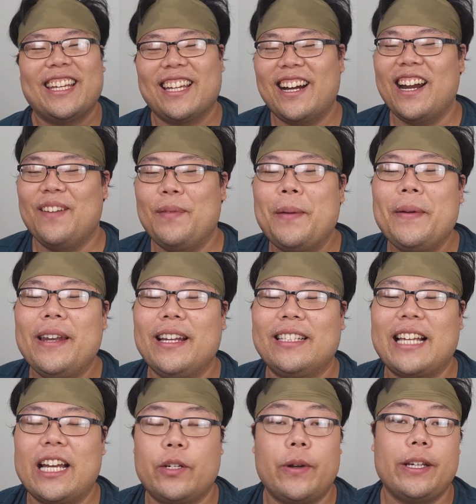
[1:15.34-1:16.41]
all right, maybe an
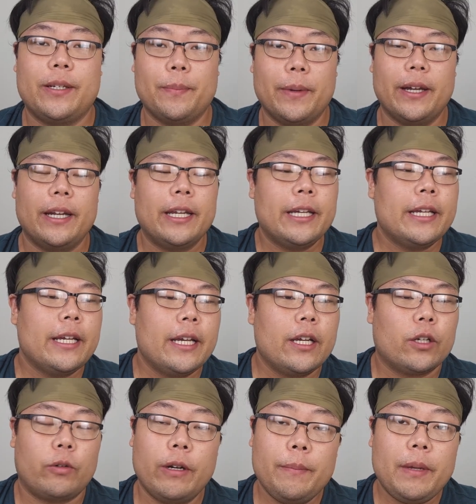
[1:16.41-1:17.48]
exaggeration, but
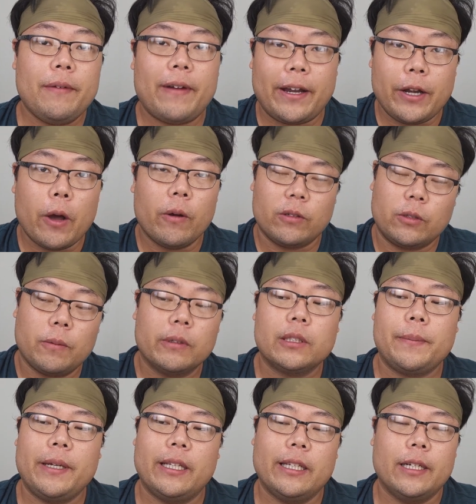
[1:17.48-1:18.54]
cream beef I know is supposed
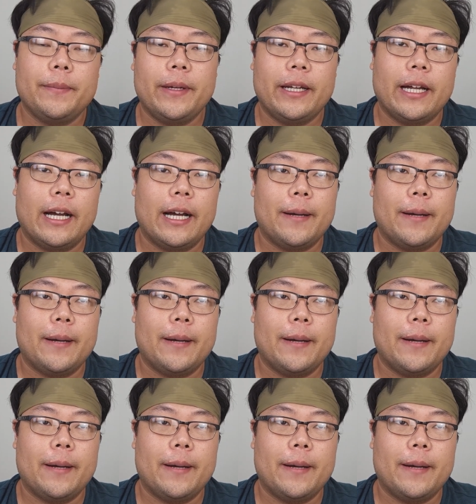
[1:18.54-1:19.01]
to be a little bit